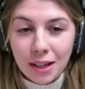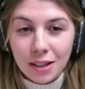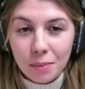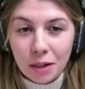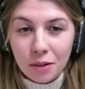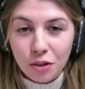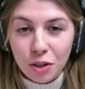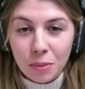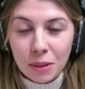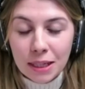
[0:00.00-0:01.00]
that to set up
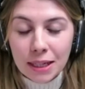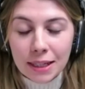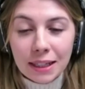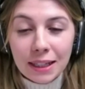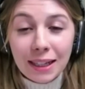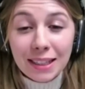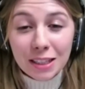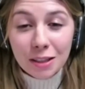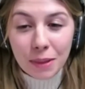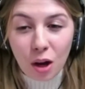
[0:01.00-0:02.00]
that group.
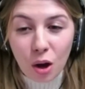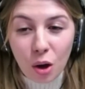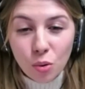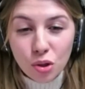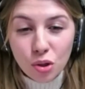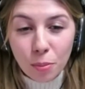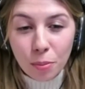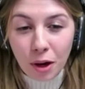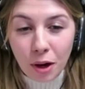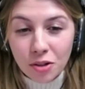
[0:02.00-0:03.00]
There needs to be a whole
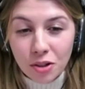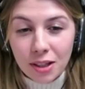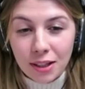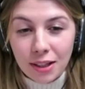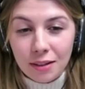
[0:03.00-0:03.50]
school approach.